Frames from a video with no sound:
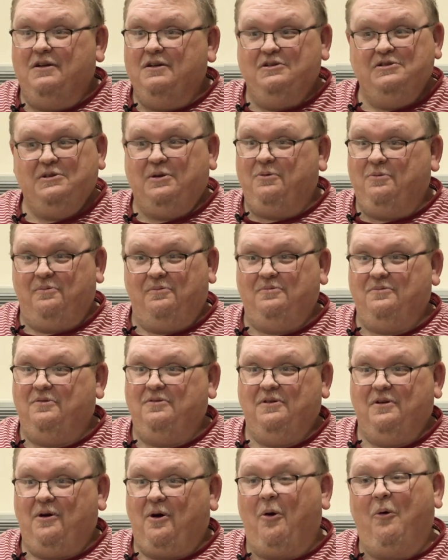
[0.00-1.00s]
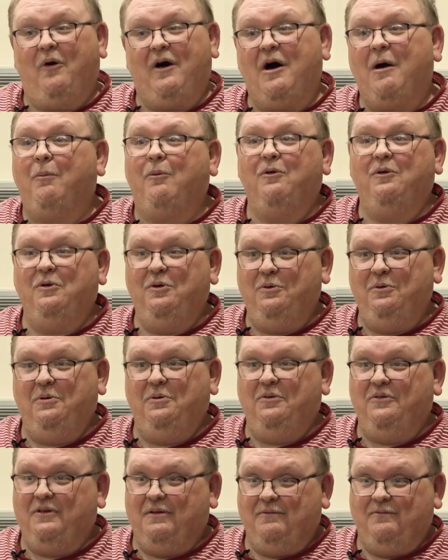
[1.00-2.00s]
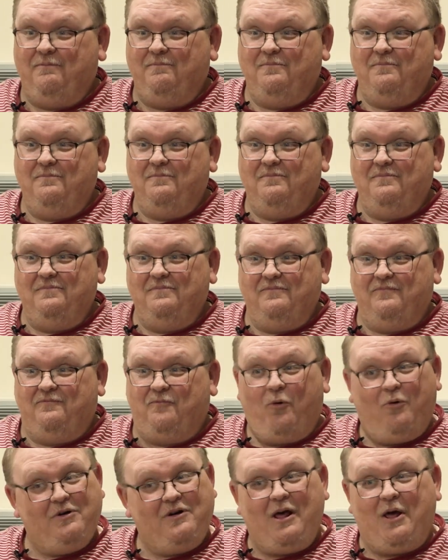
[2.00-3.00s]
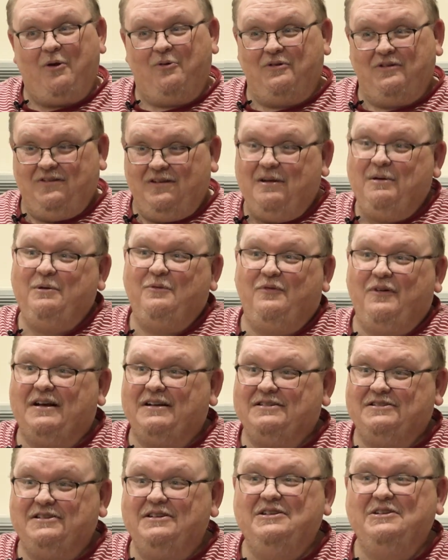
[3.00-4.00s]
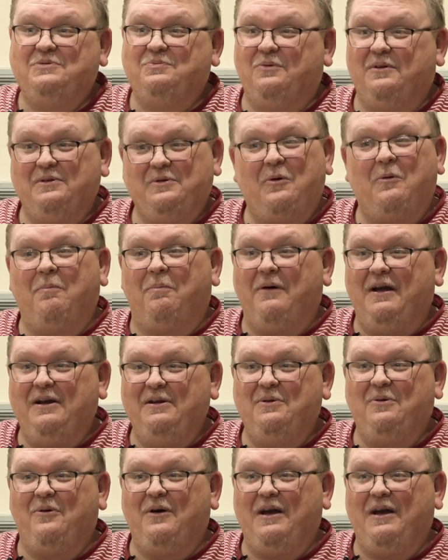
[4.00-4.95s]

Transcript: So, Albert knew that $4.75, we ain't gonna pay no